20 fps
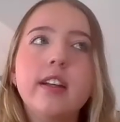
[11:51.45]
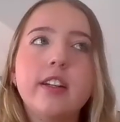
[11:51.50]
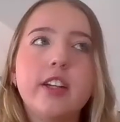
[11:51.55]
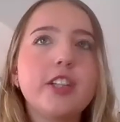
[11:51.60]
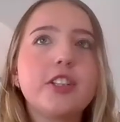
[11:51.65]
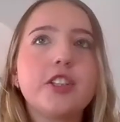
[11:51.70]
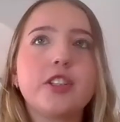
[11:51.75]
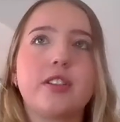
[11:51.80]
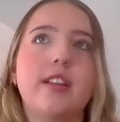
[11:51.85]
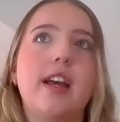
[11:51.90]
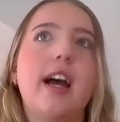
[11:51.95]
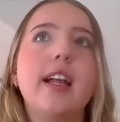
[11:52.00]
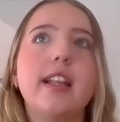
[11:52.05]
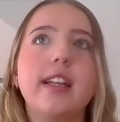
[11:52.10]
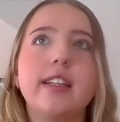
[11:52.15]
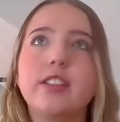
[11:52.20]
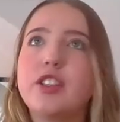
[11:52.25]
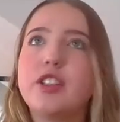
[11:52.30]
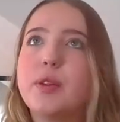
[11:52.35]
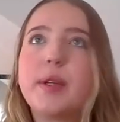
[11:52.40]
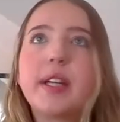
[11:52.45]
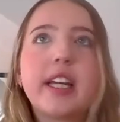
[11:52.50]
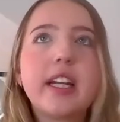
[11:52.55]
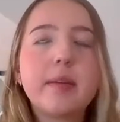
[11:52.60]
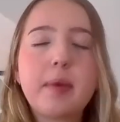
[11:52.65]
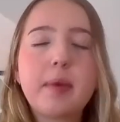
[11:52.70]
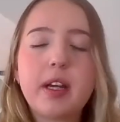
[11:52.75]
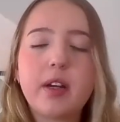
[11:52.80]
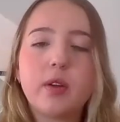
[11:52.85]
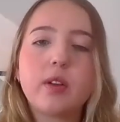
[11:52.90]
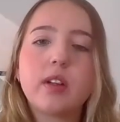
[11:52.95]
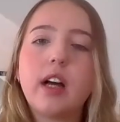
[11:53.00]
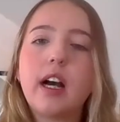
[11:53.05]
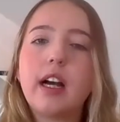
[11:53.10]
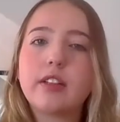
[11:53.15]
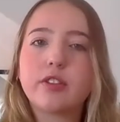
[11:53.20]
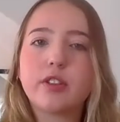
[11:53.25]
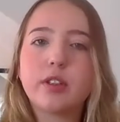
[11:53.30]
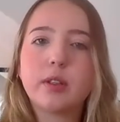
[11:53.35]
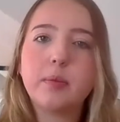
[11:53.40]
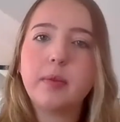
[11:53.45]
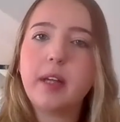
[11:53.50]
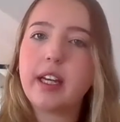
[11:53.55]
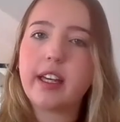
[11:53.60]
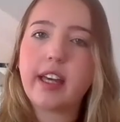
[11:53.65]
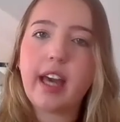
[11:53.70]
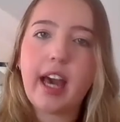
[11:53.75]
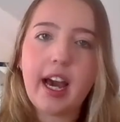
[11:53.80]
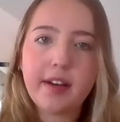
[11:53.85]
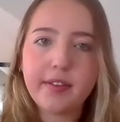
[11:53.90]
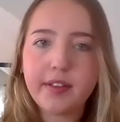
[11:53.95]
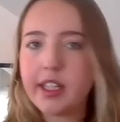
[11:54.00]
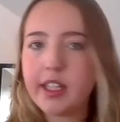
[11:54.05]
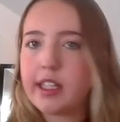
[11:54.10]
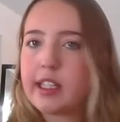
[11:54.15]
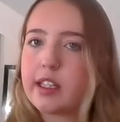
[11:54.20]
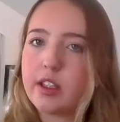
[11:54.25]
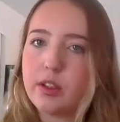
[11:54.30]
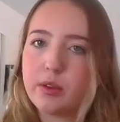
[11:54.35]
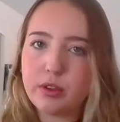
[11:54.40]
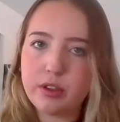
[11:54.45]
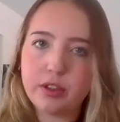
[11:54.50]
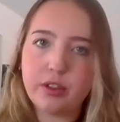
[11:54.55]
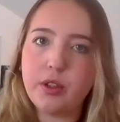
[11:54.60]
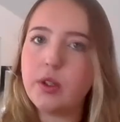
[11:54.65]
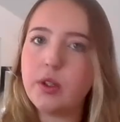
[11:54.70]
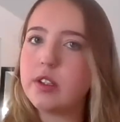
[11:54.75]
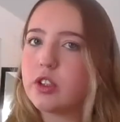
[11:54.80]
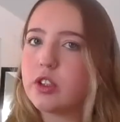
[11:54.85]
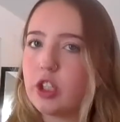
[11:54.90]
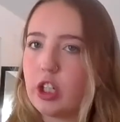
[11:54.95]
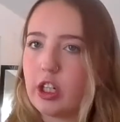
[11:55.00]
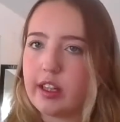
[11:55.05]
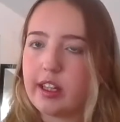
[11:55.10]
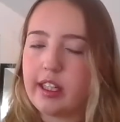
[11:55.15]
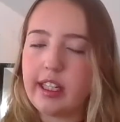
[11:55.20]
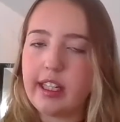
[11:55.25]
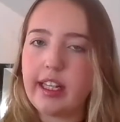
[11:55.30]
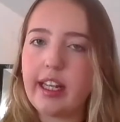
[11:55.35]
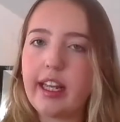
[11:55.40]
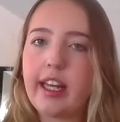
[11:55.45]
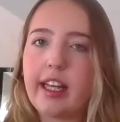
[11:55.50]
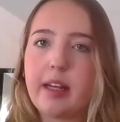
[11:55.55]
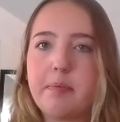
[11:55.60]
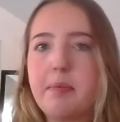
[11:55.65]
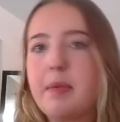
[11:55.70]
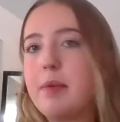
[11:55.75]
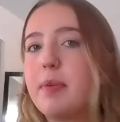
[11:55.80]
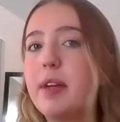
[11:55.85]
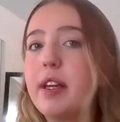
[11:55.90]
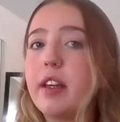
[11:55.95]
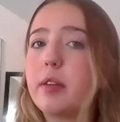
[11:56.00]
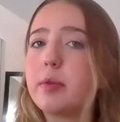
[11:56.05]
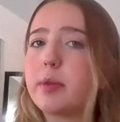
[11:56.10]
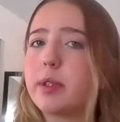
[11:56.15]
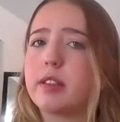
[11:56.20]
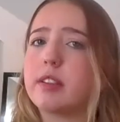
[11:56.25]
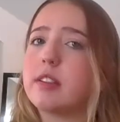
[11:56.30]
not just that, like doing it in my own classroom, like having those students start thinking and me being able